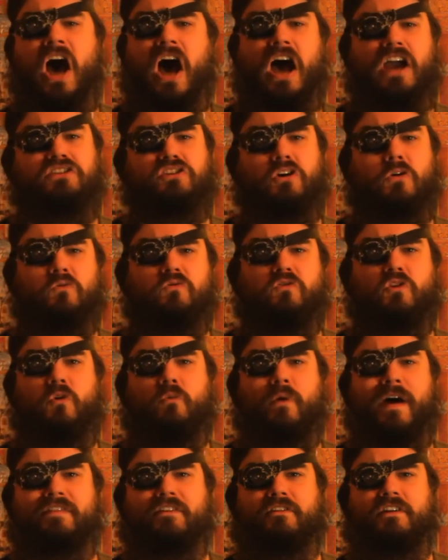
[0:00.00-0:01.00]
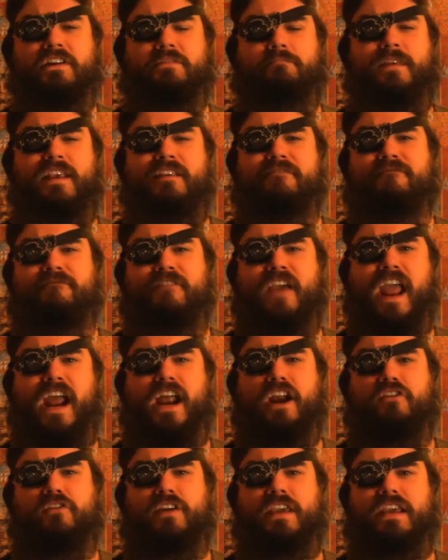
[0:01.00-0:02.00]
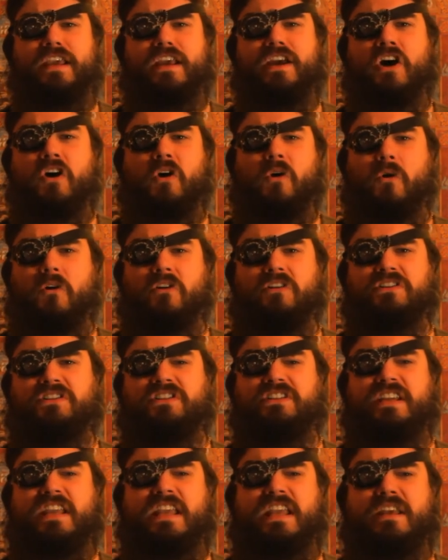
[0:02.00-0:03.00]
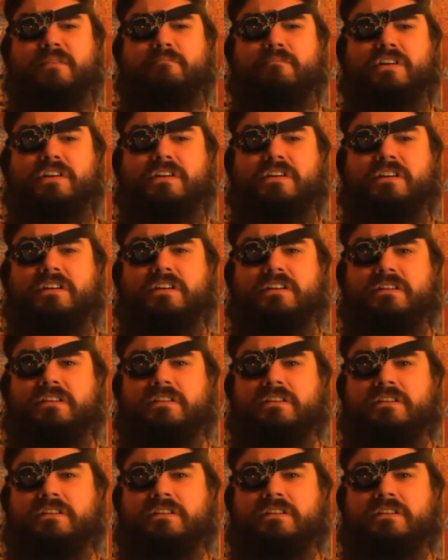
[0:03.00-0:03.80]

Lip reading: I don't know whether it be fairy or demon,